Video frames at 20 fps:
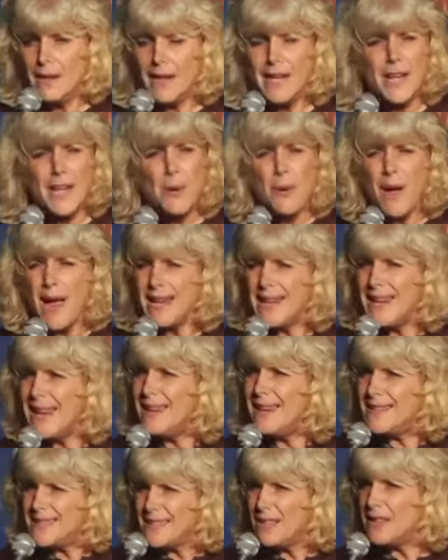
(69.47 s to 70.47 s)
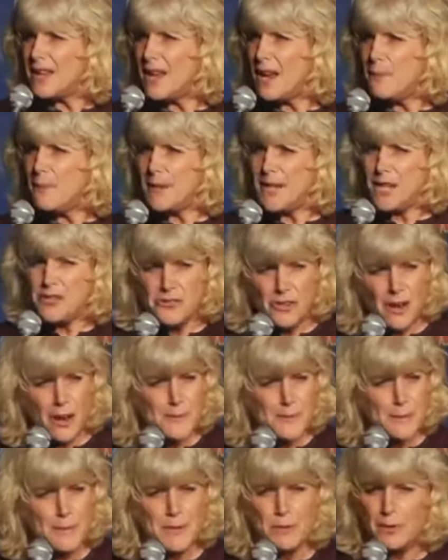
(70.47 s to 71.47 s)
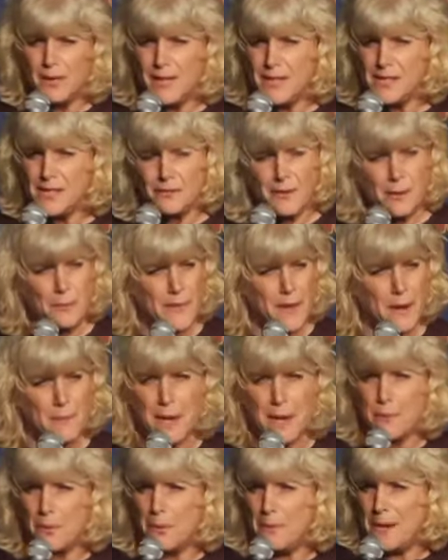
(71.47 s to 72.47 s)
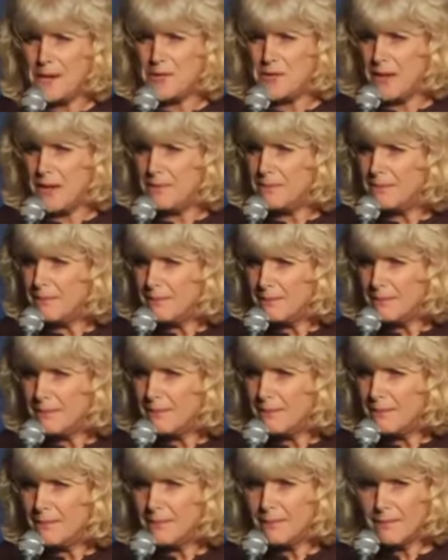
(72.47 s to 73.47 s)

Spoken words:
You know, I can't tell you how many jobs I've been released from without my permission. I